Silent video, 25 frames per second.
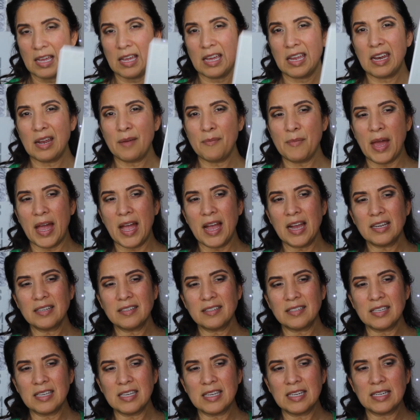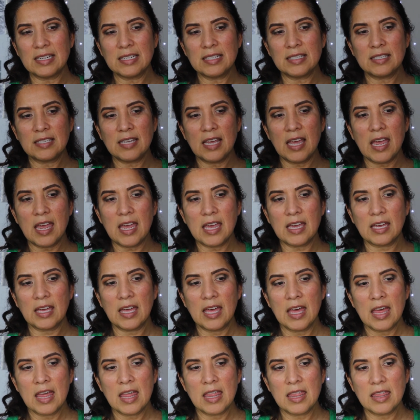and I'm actually gonna take
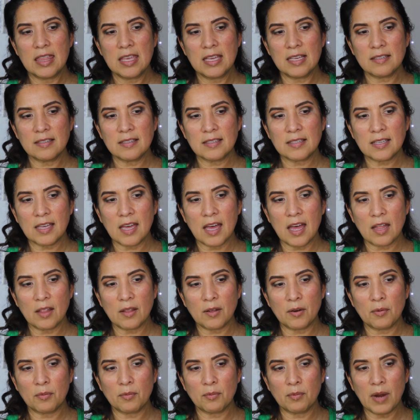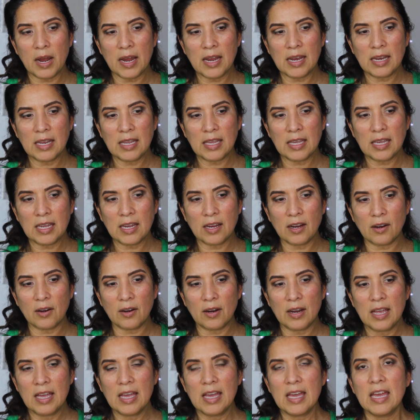this color right
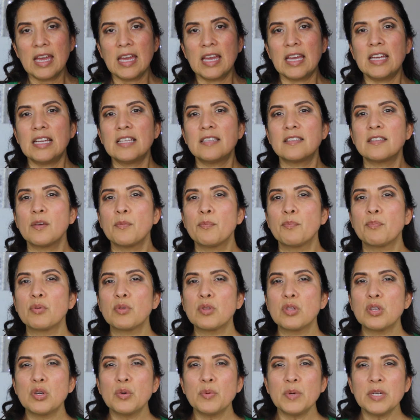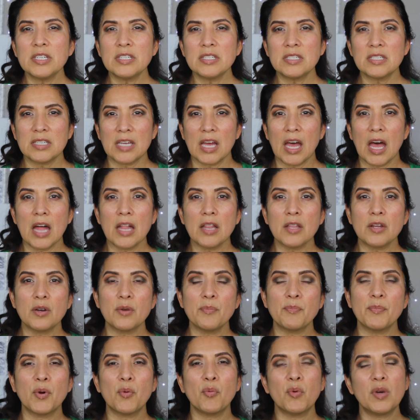here. It's a bluish
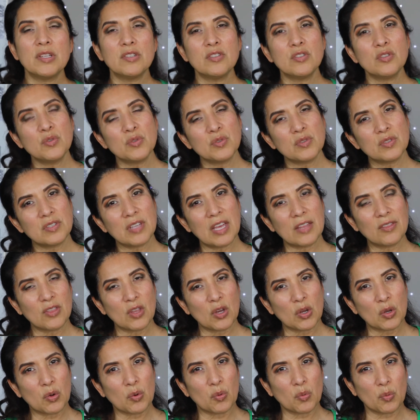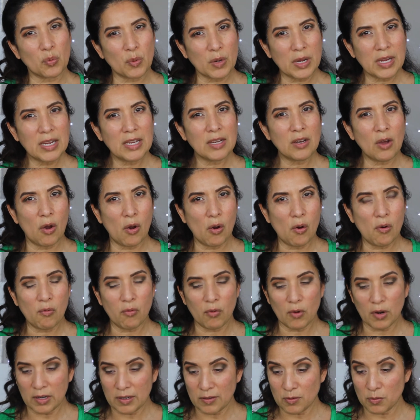color, but once you set the green
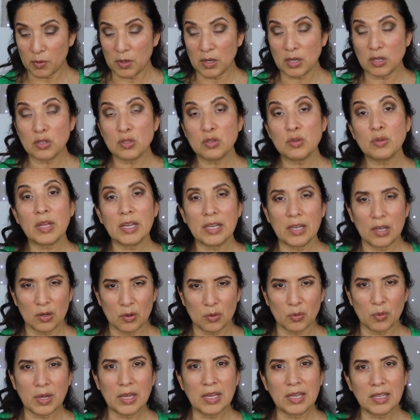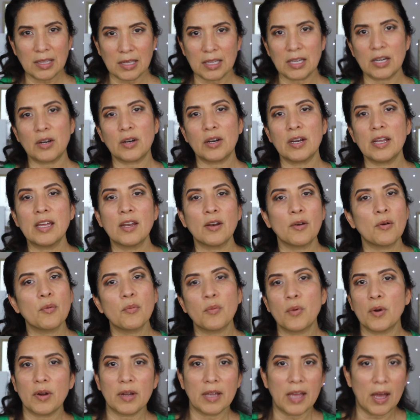over it, because we're gonna do like a green glitter, it'll
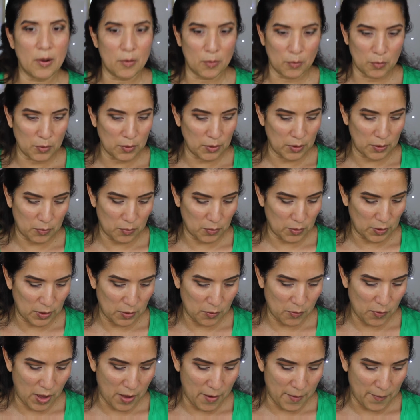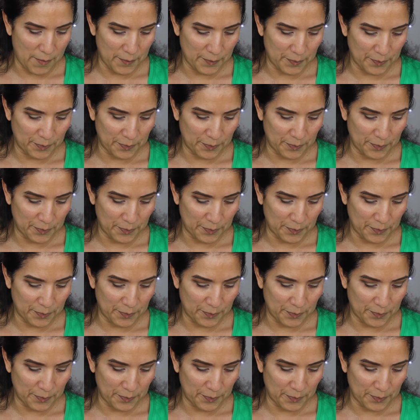work out really, really well.